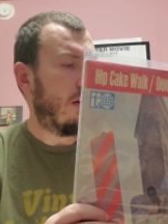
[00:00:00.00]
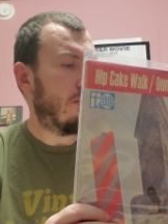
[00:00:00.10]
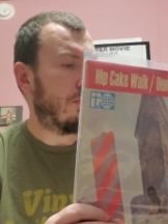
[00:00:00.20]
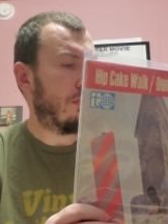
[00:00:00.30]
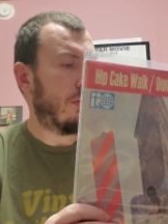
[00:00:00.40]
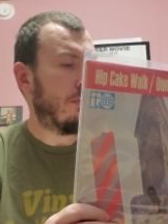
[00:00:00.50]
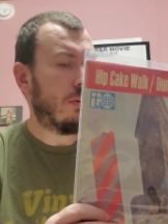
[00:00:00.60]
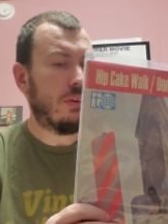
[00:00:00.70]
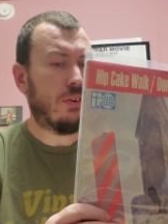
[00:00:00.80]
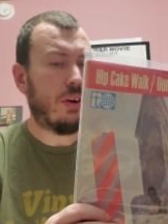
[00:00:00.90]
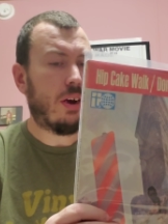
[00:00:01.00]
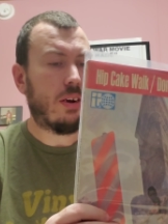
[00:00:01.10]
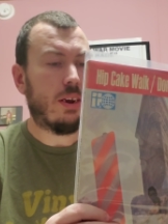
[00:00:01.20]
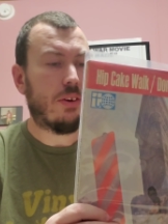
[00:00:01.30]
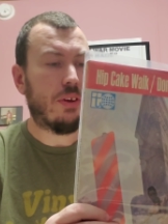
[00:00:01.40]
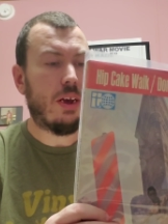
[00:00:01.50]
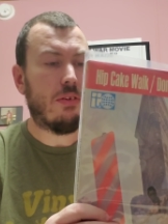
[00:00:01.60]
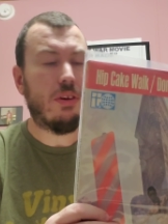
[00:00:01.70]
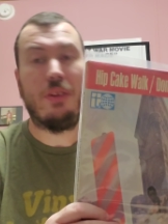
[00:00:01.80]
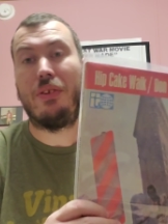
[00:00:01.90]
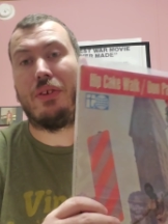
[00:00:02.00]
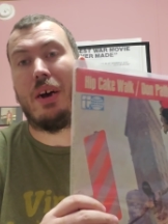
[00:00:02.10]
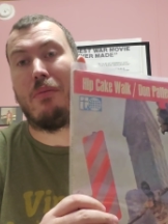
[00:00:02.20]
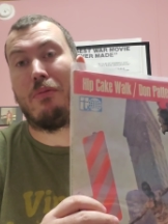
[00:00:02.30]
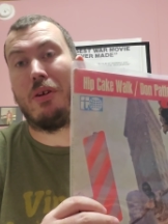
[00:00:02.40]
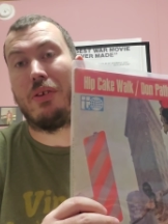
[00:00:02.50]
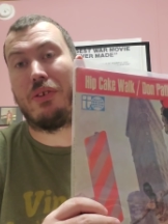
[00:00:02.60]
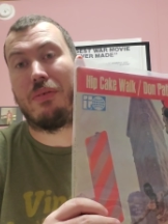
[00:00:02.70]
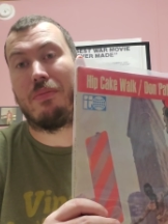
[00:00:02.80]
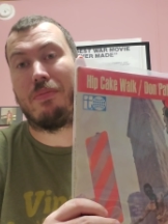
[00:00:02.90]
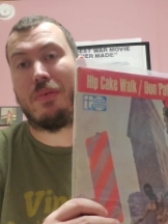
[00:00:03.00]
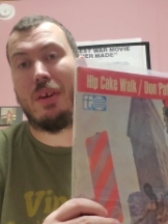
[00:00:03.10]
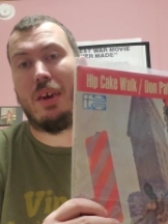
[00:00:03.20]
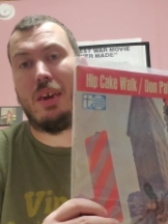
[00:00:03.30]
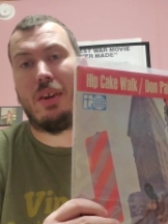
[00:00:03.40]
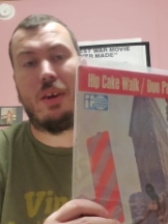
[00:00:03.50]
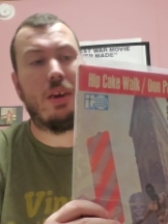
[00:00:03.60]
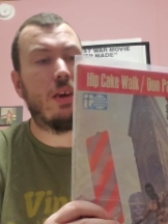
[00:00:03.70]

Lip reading: Was really shocked at actually how good this album was, and